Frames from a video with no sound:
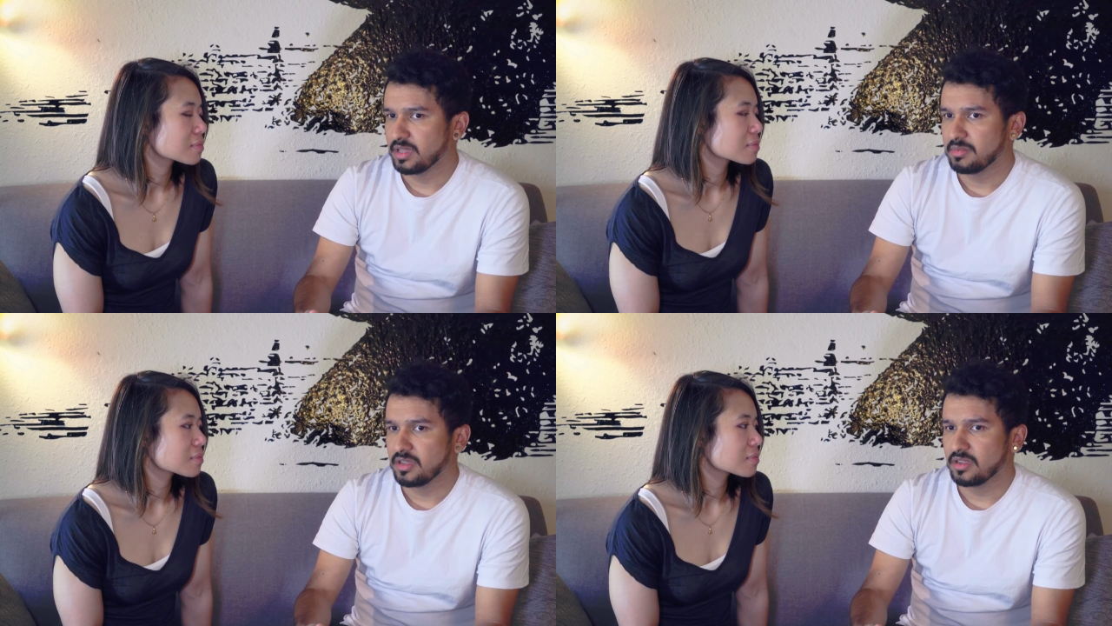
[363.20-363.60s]

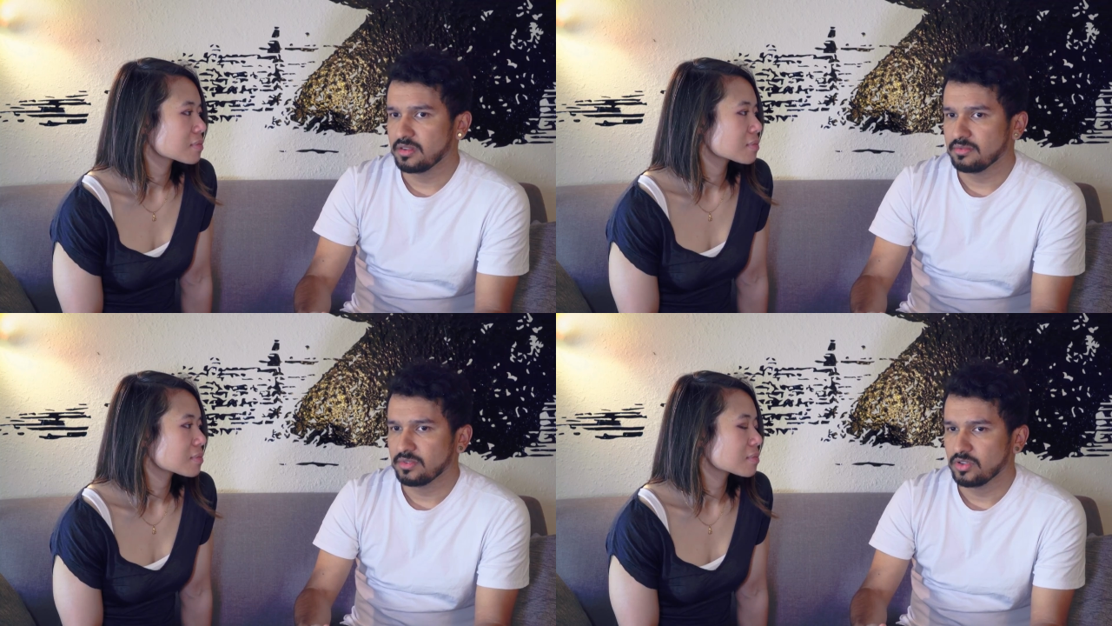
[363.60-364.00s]
Speaker 1: maybe
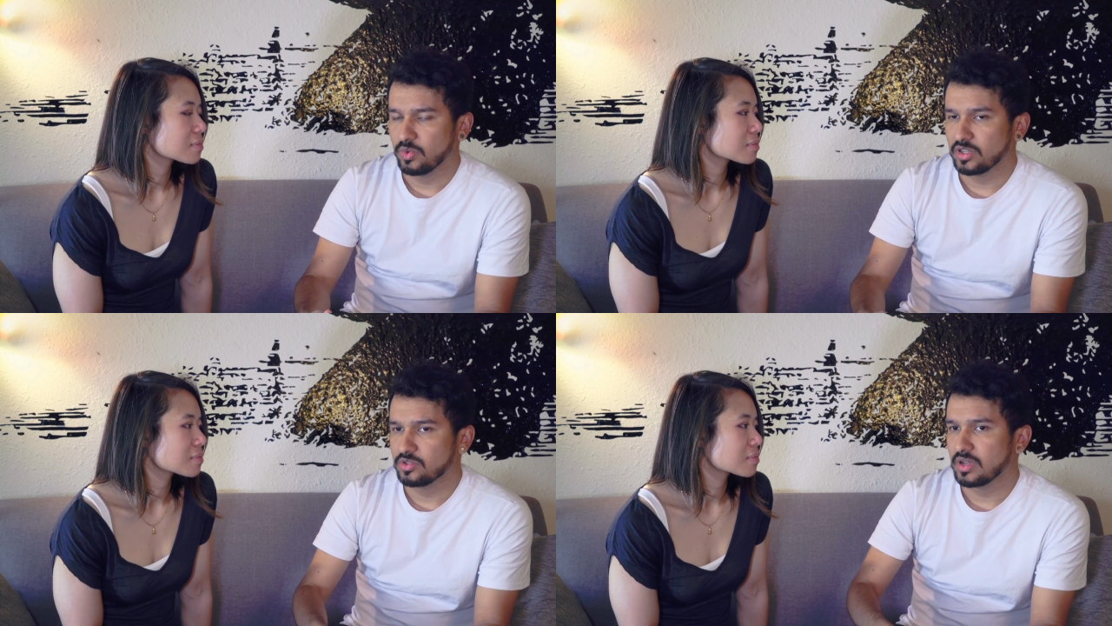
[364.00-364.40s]
you
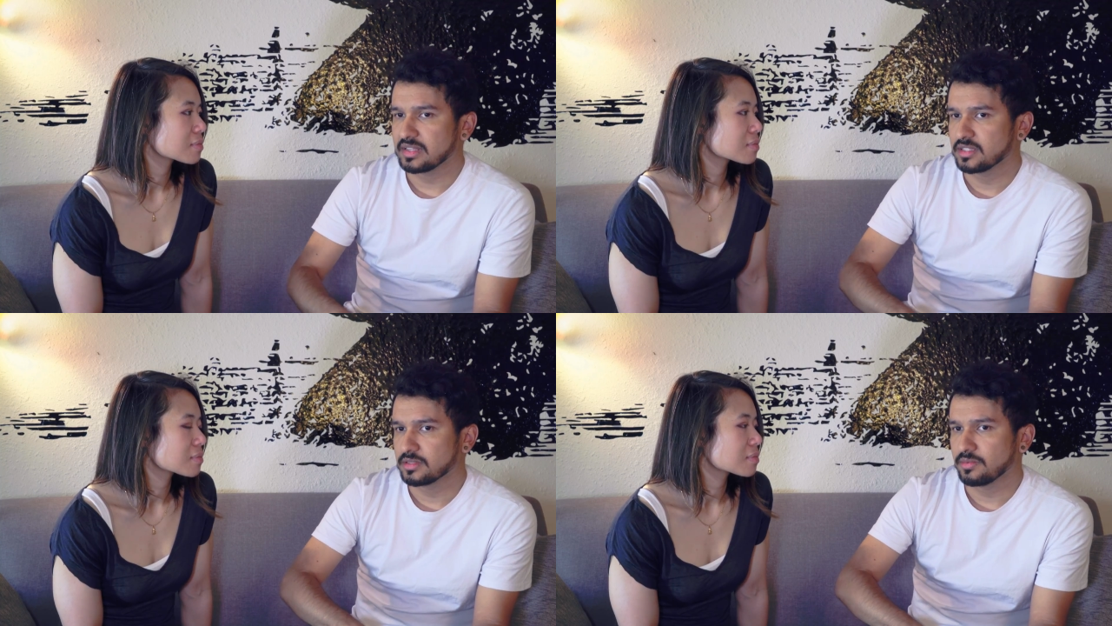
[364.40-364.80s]
want to do like
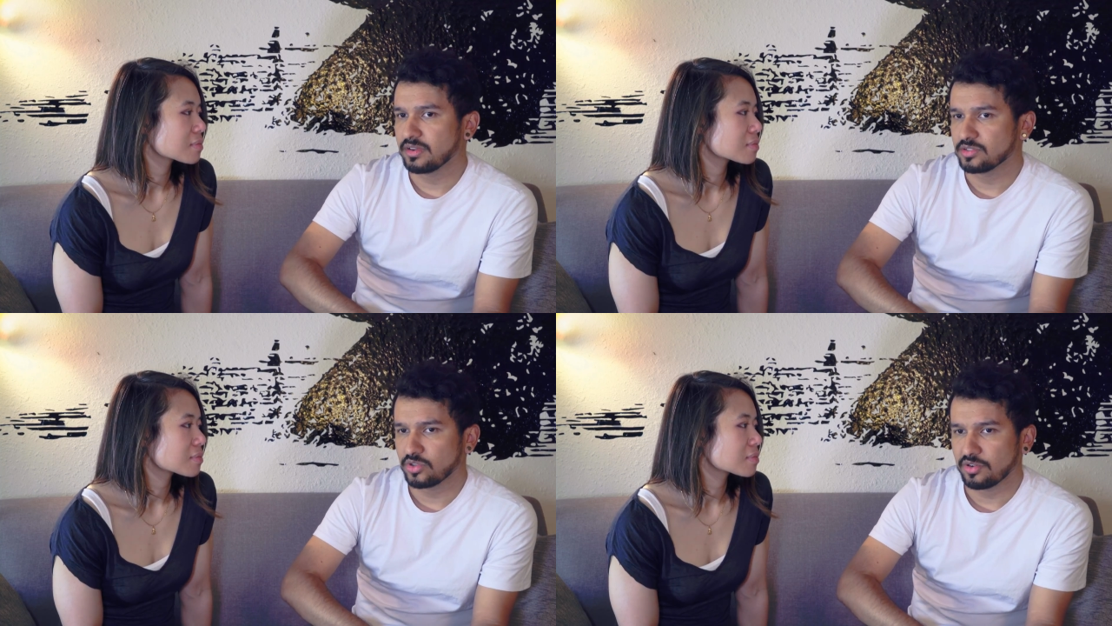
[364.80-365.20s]
some, some
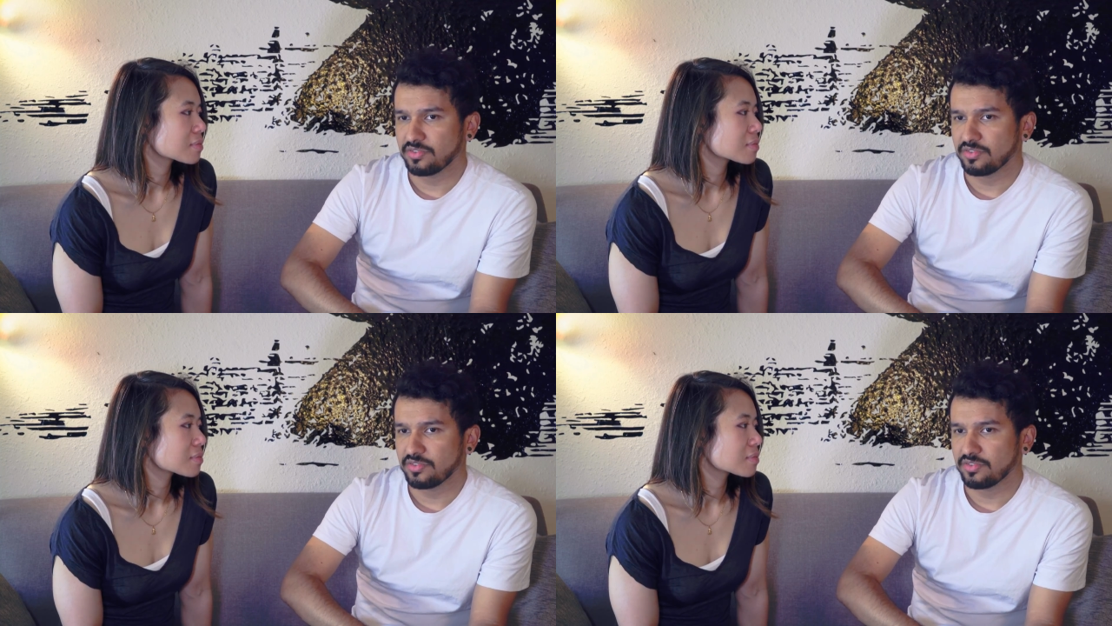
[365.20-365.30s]
sort